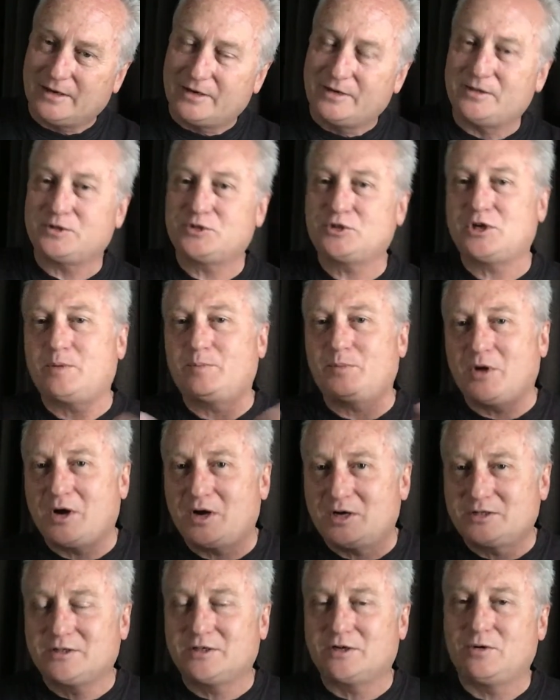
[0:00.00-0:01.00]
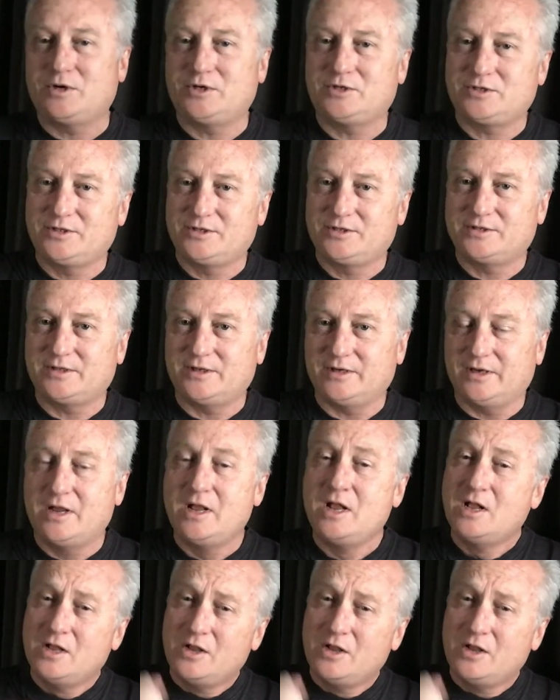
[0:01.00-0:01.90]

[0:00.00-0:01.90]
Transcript: go to the shop, ask the questions there.